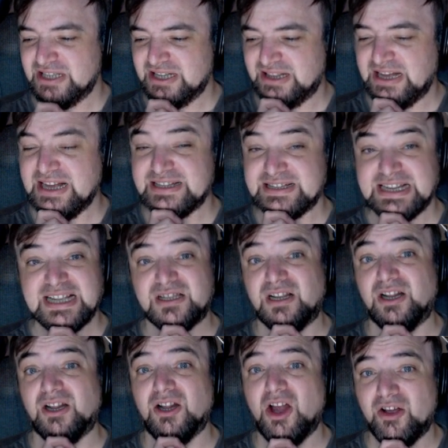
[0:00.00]
That takes a
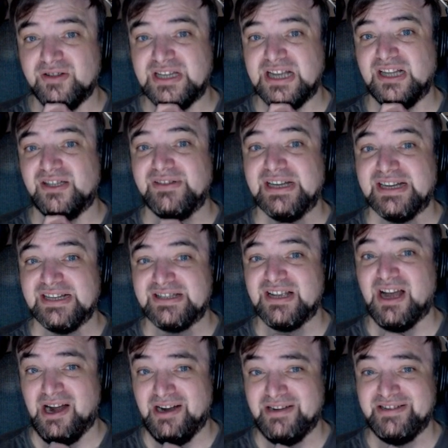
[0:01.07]
lot of delta V, and it's
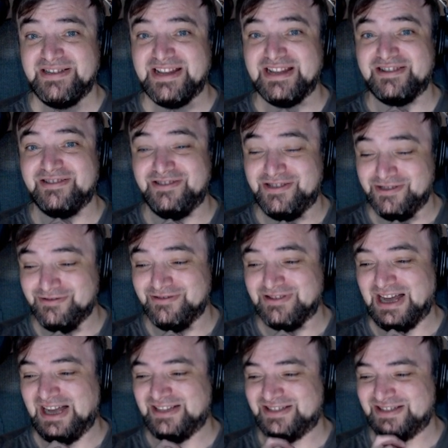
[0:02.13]
harder to do
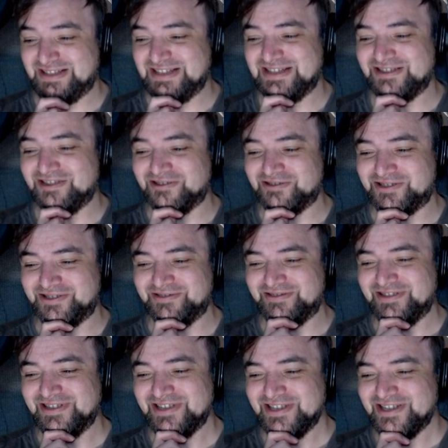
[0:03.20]
that than to go to
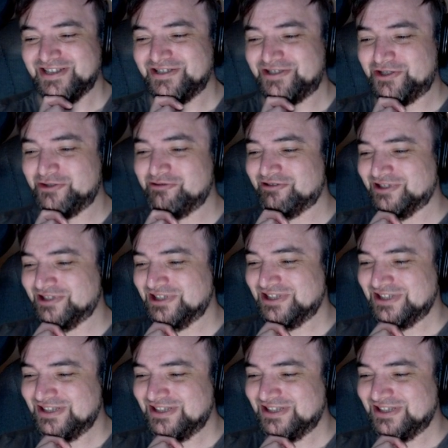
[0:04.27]
Jewel.